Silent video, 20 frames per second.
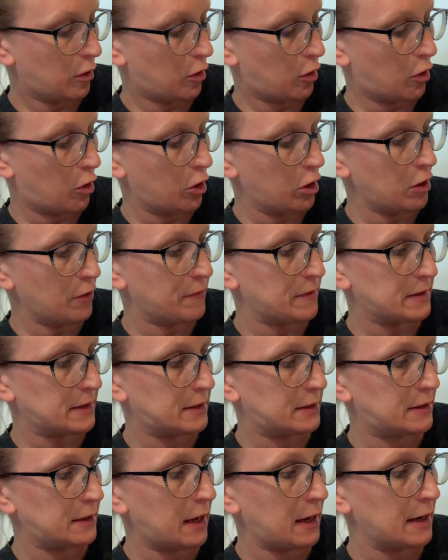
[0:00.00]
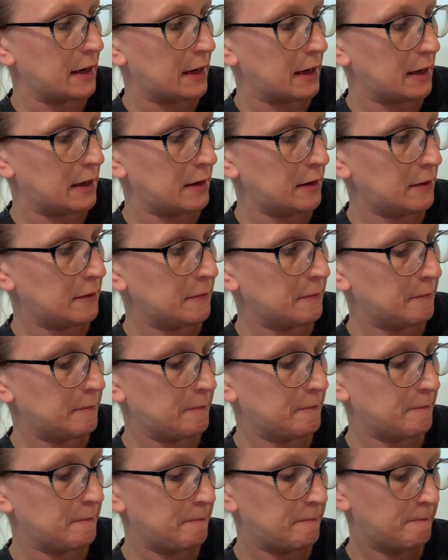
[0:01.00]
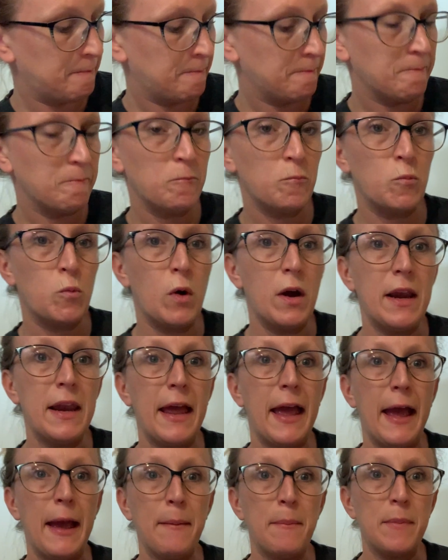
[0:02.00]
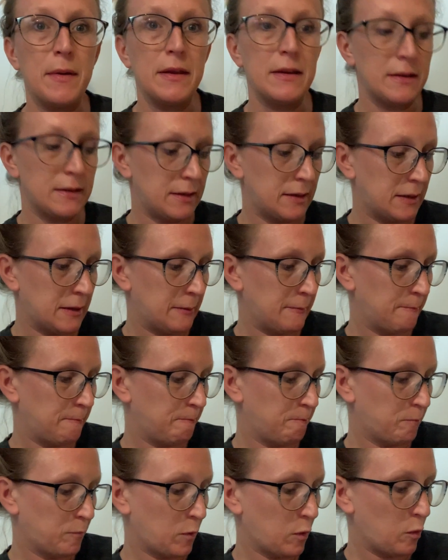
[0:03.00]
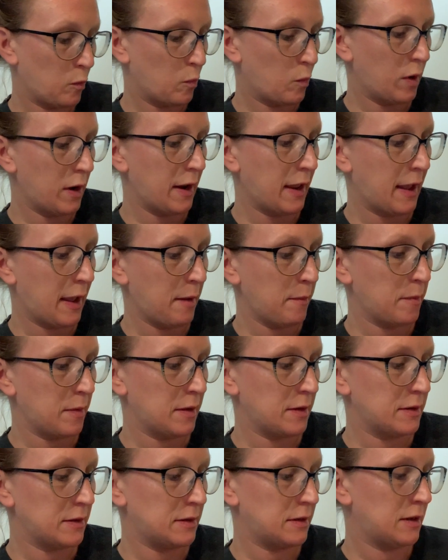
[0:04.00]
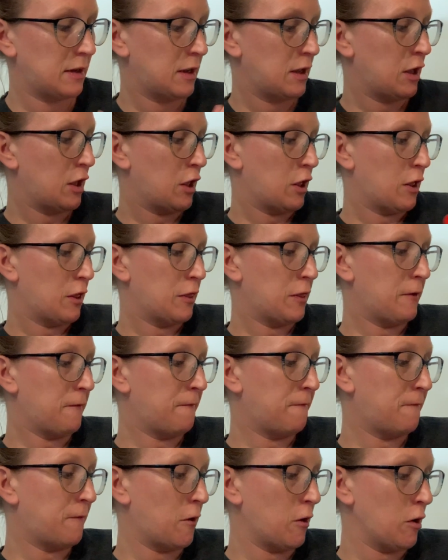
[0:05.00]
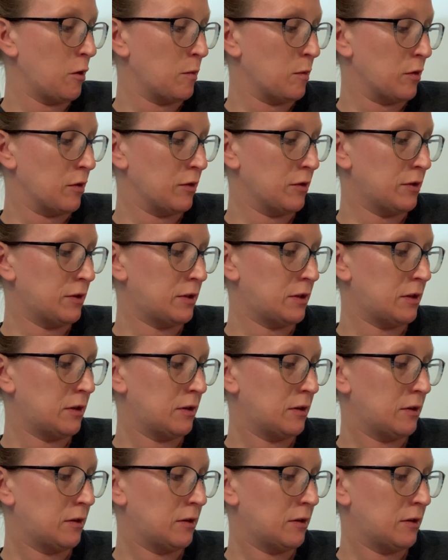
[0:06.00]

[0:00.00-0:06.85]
All of a sudden, what happened? What happened? The farmers